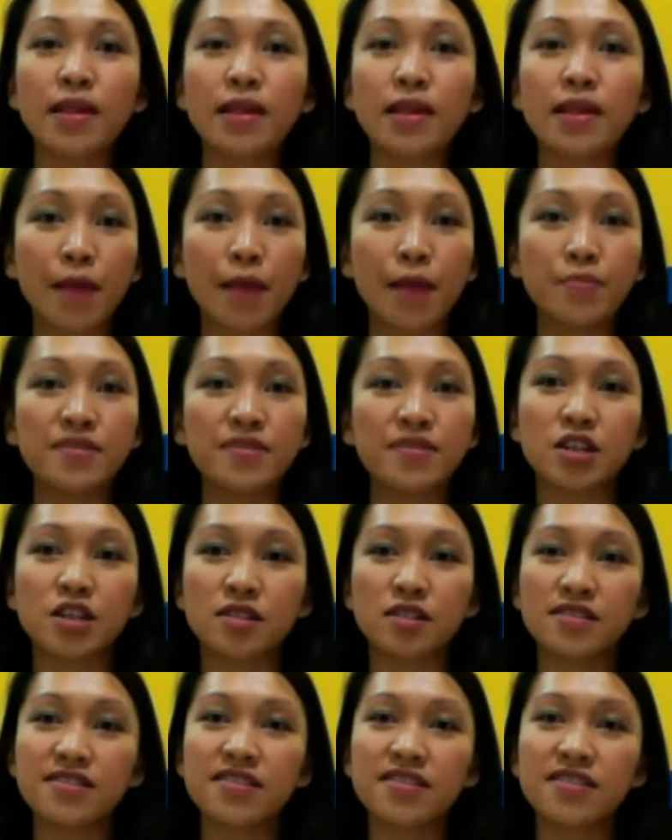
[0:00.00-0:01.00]
lab
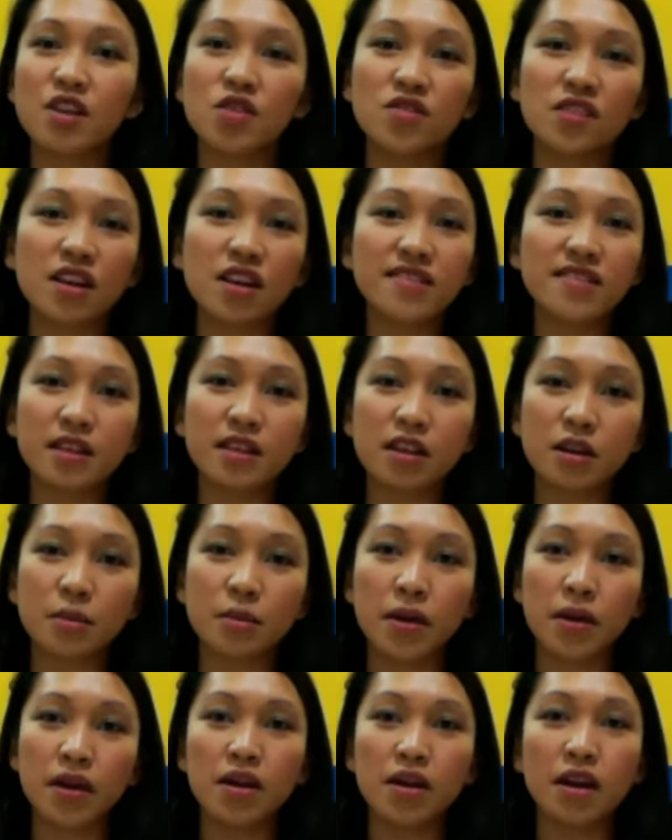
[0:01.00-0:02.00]
sessions. Can you tell us a little
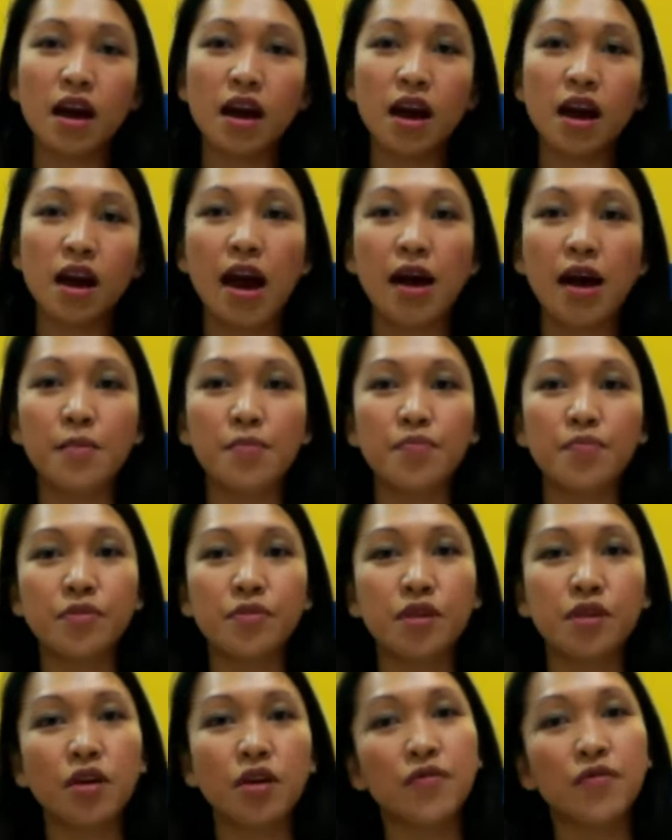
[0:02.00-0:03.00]
bit
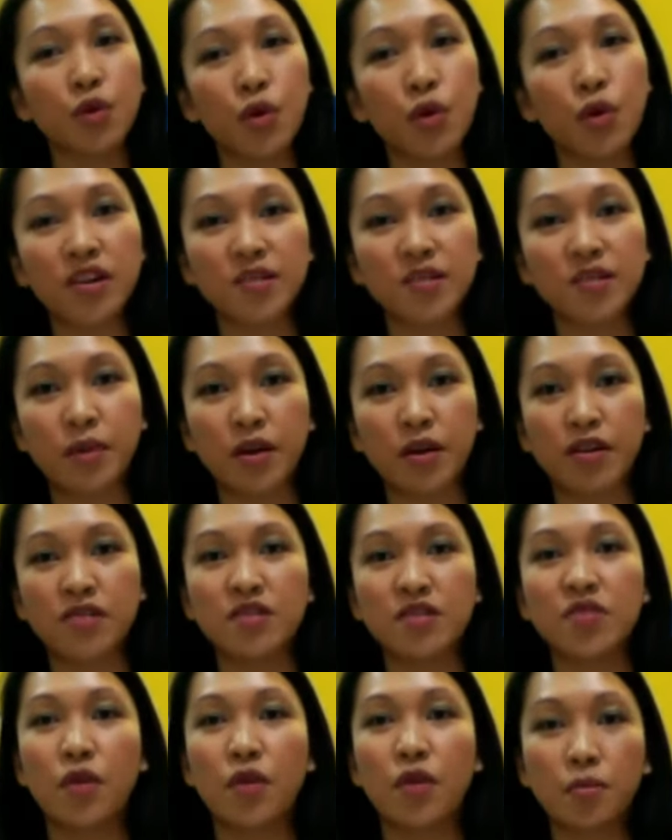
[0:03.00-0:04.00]
of your
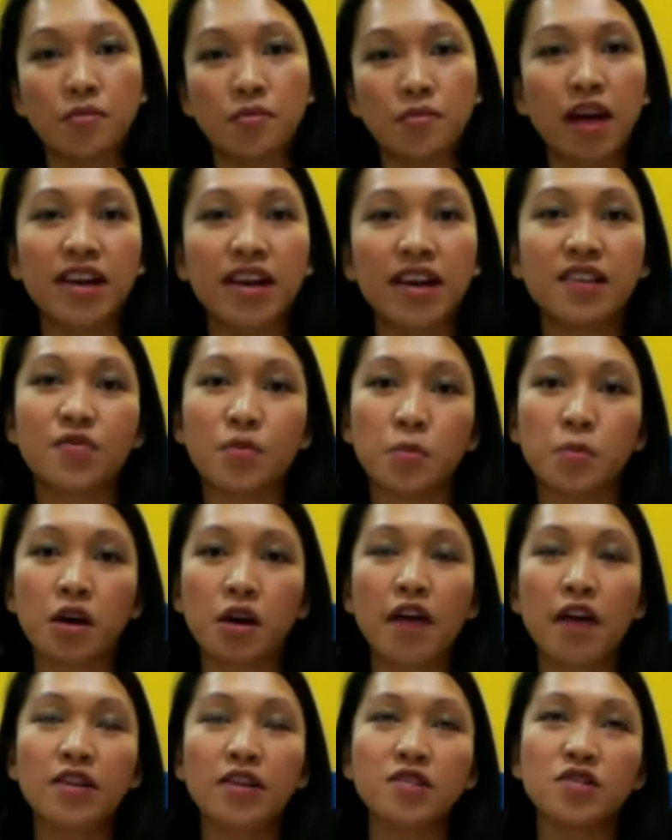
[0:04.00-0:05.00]
experience from, I guess, from a
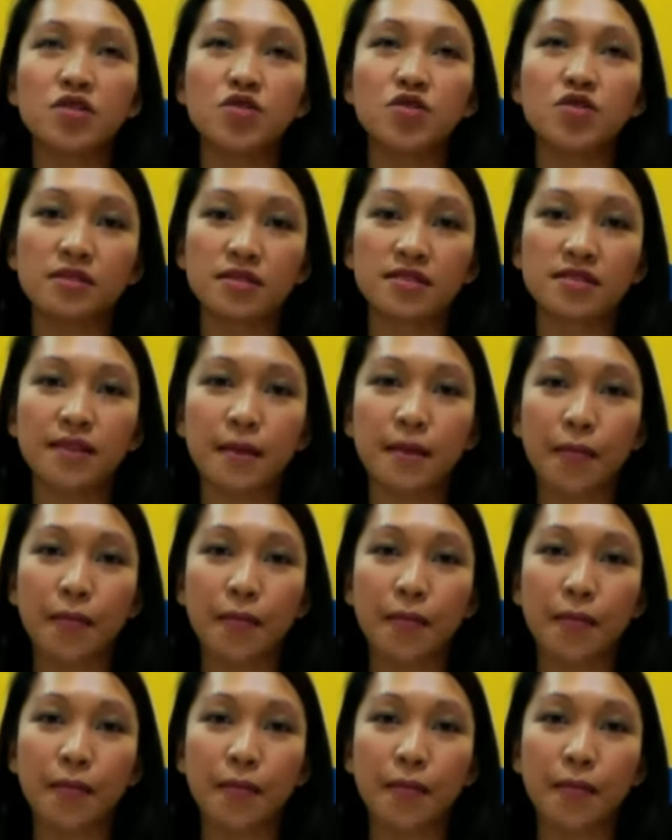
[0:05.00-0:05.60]
current student?